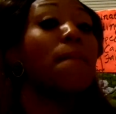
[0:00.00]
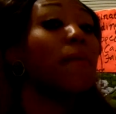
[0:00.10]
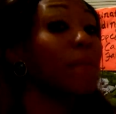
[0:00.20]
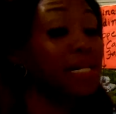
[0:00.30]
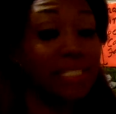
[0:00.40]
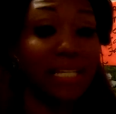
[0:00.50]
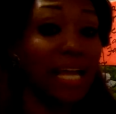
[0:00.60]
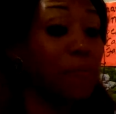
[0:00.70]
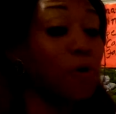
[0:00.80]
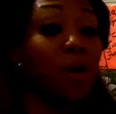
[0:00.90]
But basically,
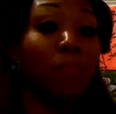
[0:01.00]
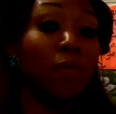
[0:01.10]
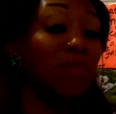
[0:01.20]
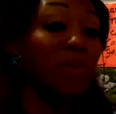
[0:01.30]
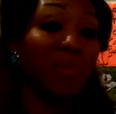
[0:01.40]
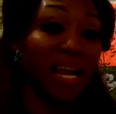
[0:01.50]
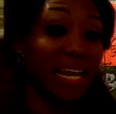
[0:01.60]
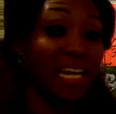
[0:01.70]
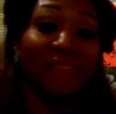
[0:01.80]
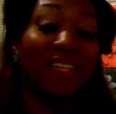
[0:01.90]
I'm going to move
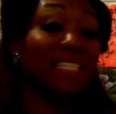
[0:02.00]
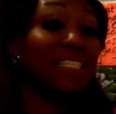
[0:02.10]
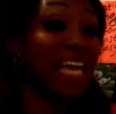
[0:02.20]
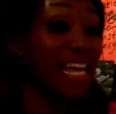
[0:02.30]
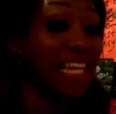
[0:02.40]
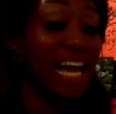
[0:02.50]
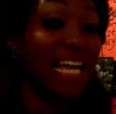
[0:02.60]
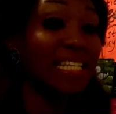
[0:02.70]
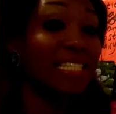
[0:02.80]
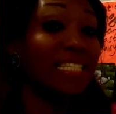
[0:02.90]
away if this
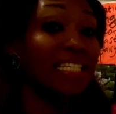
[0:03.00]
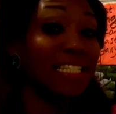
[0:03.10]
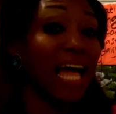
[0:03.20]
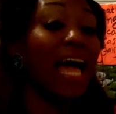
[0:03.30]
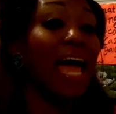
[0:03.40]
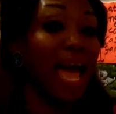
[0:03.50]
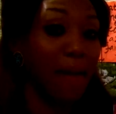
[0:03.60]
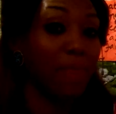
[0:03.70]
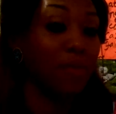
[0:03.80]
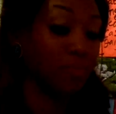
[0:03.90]
deadline does not
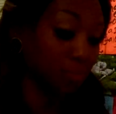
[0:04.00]
happen.